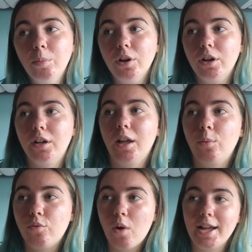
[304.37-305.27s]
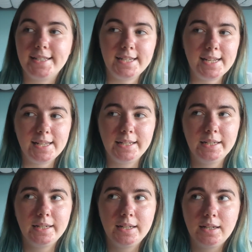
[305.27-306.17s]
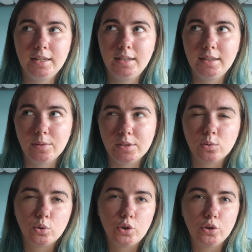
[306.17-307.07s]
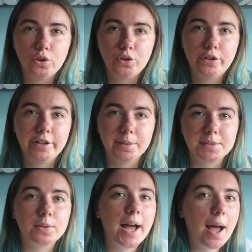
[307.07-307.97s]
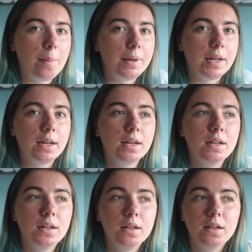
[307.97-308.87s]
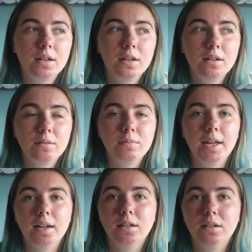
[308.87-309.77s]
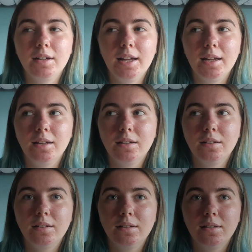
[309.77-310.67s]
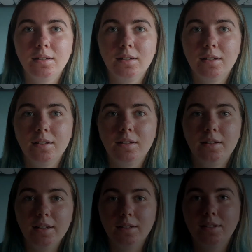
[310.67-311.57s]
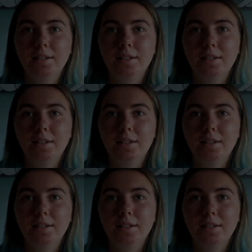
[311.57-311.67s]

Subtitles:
But, like, with what I did, that was still good and I'm still happy. But, yeah, okay. Yeah.